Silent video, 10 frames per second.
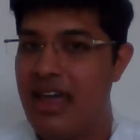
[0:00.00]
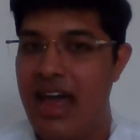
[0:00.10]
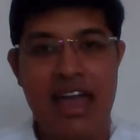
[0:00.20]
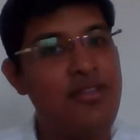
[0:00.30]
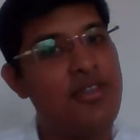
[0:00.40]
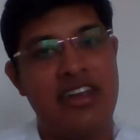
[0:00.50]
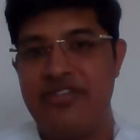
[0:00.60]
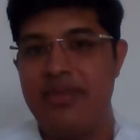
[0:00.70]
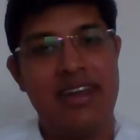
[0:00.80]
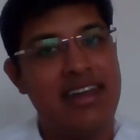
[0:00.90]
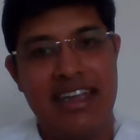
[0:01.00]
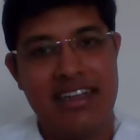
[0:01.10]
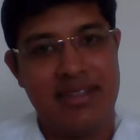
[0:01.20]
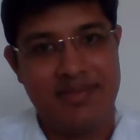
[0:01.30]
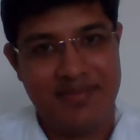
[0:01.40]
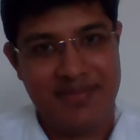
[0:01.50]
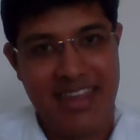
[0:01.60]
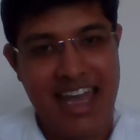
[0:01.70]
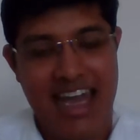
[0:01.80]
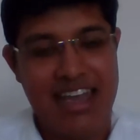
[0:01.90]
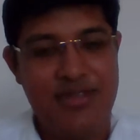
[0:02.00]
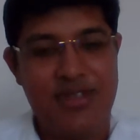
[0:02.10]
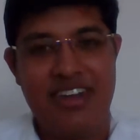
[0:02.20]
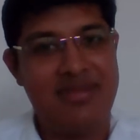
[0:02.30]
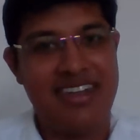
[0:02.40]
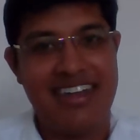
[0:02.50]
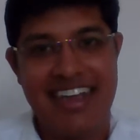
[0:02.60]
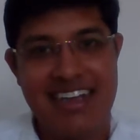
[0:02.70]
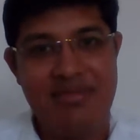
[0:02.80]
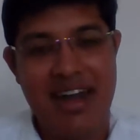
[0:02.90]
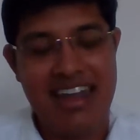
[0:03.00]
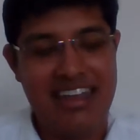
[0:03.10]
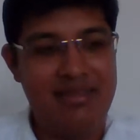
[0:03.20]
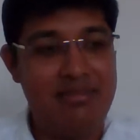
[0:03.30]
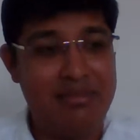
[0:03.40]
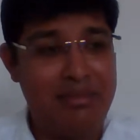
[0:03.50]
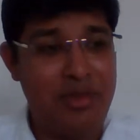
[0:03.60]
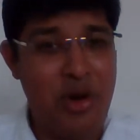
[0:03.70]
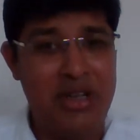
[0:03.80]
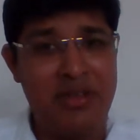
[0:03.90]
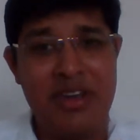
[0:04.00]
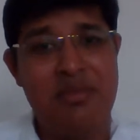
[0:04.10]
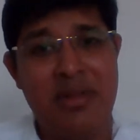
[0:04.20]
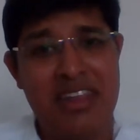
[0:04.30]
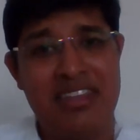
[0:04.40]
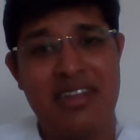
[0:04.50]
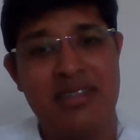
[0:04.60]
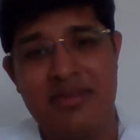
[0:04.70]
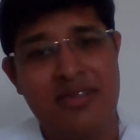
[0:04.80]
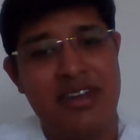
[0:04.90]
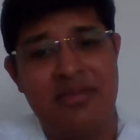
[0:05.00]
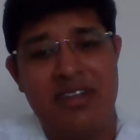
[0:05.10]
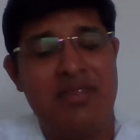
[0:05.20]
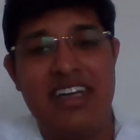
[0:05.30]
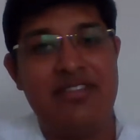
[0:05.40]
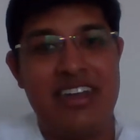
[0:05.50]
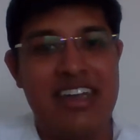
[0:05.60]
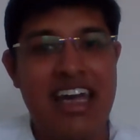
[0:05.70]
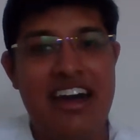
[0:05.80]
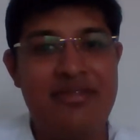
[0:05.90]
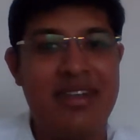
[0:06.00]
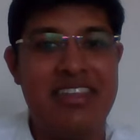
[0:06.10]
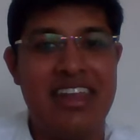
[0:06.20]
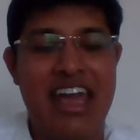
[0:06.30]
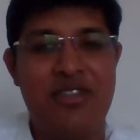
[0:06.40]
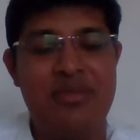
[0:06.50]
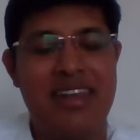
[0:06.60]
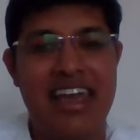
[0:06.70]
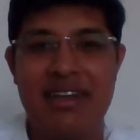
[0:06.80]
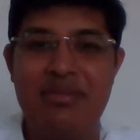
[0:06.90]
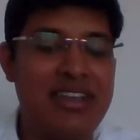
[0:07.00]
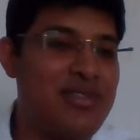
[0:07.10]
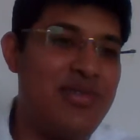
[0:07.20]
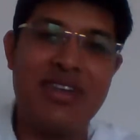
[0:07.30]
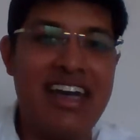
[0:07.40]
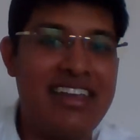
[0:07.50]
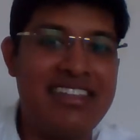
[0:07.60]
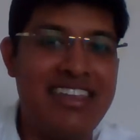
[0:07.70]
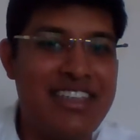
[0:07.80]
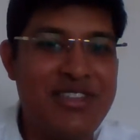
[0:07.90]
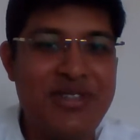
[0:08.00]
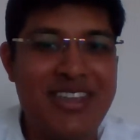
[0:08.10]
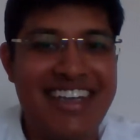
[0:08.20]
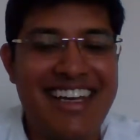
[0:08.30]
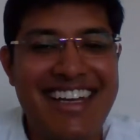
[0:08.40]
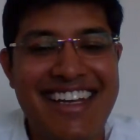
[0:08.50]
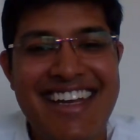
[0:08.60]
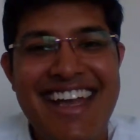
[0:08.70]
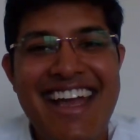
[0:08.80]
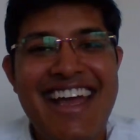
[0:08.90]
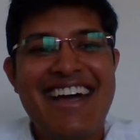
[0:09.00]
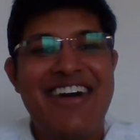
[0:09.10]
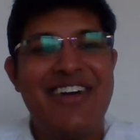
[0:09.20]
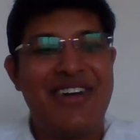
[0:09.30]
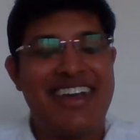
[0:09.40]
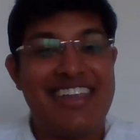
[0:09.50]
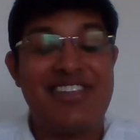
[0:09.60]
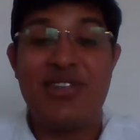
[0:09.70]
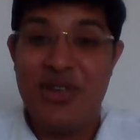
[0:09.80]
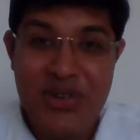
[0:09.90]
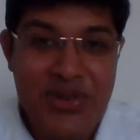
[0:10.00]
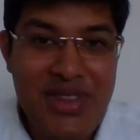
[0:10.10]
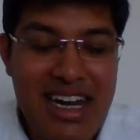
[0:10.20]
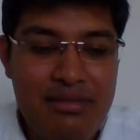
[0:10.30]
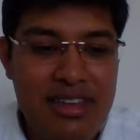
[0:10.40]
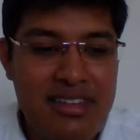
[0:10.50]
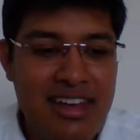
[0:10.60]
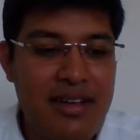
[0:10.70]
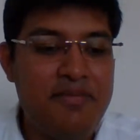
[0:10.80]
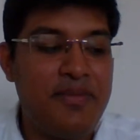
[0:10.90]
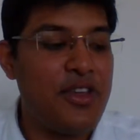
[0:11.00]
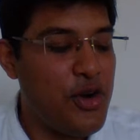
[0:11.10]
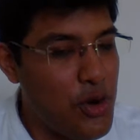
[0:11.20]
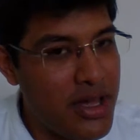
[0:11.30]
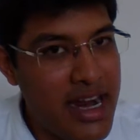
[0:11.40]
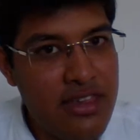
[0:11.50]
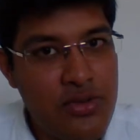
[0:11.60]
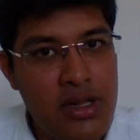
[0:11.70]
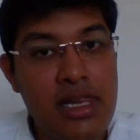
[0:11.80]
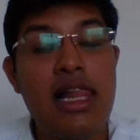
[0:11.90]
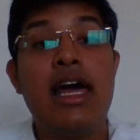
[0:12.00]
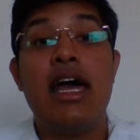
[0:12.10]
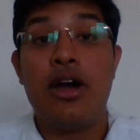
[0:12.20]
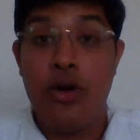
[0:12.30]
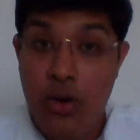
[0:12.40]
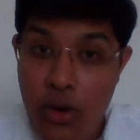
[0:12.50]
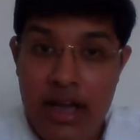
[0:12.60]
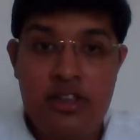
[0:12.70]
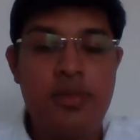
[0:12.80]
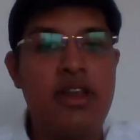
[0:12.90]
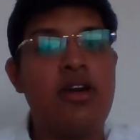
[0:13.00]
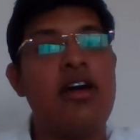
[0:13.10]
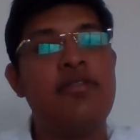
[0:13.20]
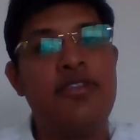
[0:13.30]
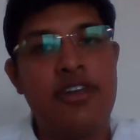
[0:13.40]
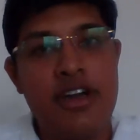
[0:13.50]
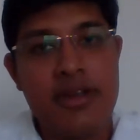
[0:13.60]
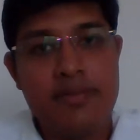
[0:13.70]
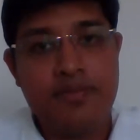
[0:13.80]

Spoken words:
I would have been dead. I would have been dead by not even a month, 1.5 months, and I would be like, "Bas ho gaya, CA chhod dena hai." Okay, so don't do that mistake. Go gradual. Go as per your comfort.